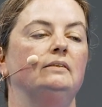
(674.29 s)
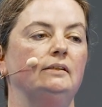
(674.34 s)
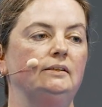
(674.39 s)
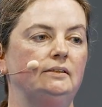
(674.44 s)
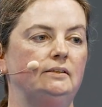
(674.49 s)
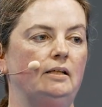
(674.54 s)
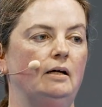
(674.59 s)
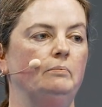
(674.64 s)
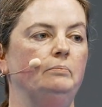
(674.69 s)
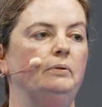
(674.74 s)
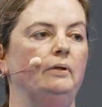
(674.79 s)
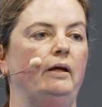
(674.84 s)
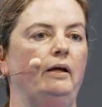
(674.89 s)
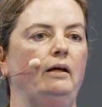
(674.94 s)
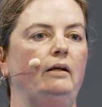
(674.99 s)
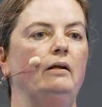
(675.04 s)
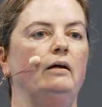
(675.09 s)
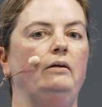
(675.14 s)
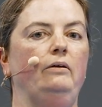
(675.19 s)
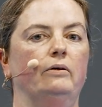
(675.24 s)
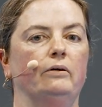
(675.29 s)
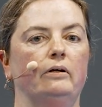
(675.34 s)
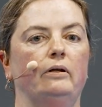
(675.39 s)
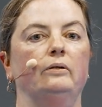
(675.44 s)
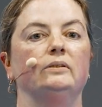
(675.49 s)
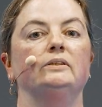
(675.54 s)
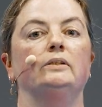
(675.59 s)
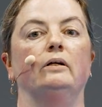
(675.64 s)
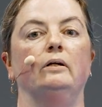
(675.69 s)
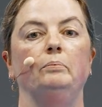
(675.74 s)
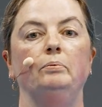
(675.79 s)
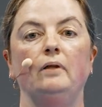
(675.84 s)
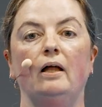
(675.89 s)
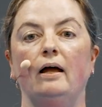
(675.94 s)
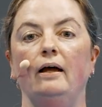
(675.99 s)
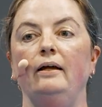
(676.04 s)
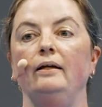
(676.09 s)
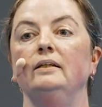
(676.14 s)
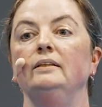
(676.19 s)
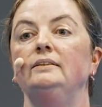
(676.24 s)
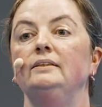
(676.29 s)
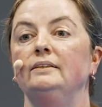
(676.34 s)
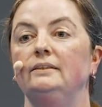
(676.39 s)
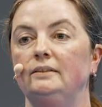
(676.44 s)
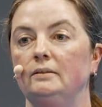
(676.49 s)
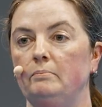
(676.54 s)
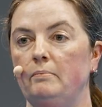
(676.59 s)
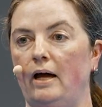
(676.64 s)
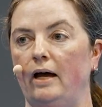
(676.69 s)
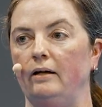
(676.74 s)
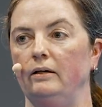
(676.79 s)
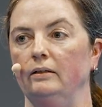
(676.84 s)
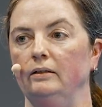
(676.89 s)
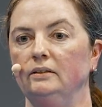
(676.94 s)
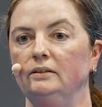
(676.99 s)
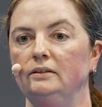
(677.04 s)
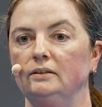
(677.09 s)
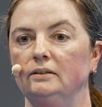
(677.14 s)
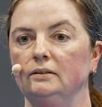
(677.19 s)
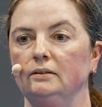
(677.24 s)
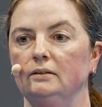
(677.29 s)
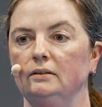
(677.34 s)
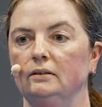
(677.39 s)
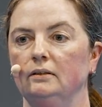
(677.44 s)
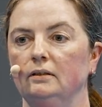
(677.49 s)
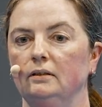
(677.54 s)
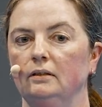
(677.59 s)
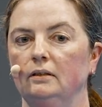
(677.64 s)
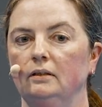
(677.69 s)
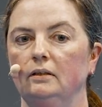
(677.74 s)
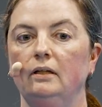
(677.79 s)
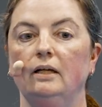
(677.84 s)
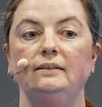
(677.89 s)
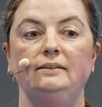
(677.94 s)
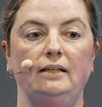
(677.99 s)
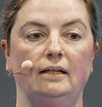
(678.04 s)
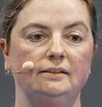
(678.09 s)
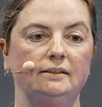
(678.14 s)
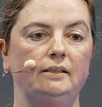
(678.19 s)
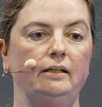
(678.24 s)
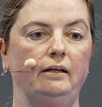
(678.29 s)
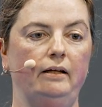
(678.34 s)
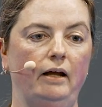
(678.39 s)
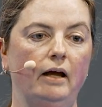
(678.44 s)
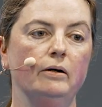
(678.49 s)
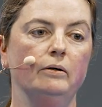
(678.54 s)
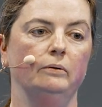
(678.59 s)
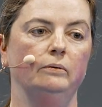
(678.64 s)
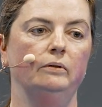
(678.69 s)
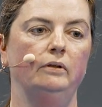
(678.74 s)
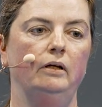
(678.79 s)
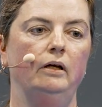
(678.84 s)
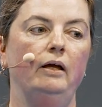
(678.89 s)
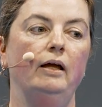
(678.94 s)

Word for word: list template and you're going to start applying it to some matters and testing it out.